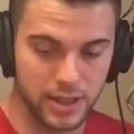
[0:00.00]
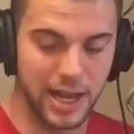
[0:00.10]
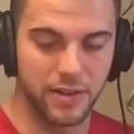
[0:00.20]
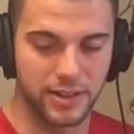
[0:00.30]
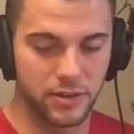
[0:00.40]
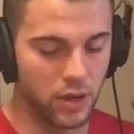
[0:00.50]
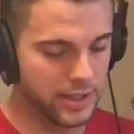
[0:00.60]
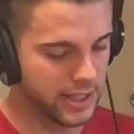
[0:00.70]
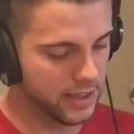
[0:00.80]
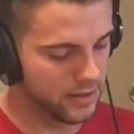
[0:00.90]
Yeah, I already. No, I
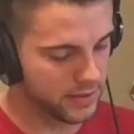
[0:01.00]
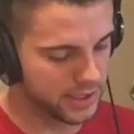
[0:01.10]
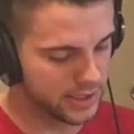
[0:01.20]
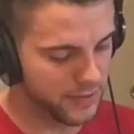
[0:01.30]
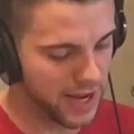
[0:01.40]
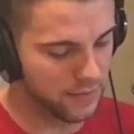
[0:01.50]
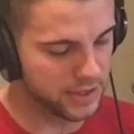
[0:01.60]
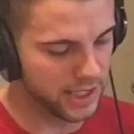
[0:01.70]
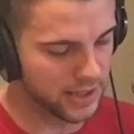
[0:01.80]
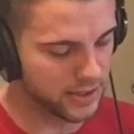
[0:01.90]
did it. Sixty-five was
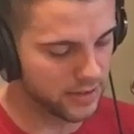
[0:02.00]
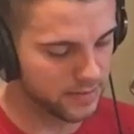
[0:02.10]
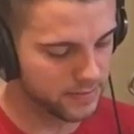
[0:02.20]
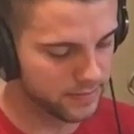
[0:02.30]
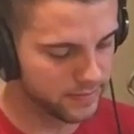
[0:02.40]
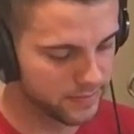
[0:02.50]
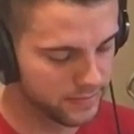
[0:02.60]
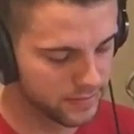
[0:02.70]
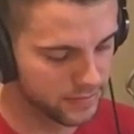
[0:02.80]
Right, the answer. On the third try.